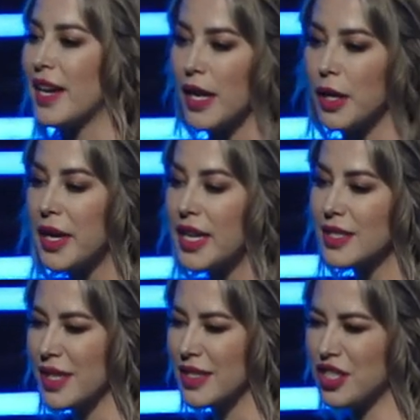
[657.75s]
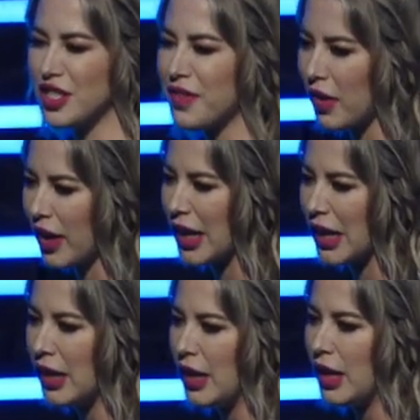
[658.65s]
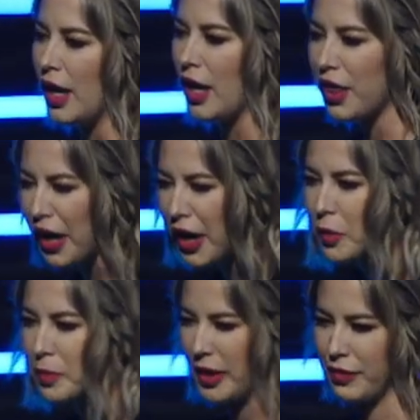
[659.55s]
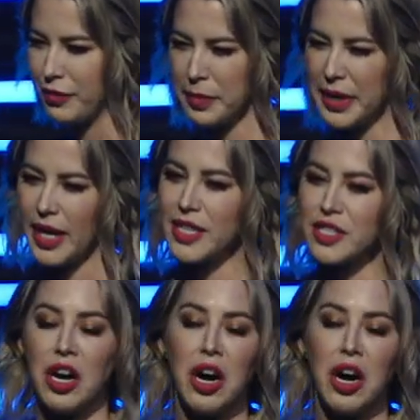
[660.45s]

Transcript: it anyways, because it just felt like therapy for me as an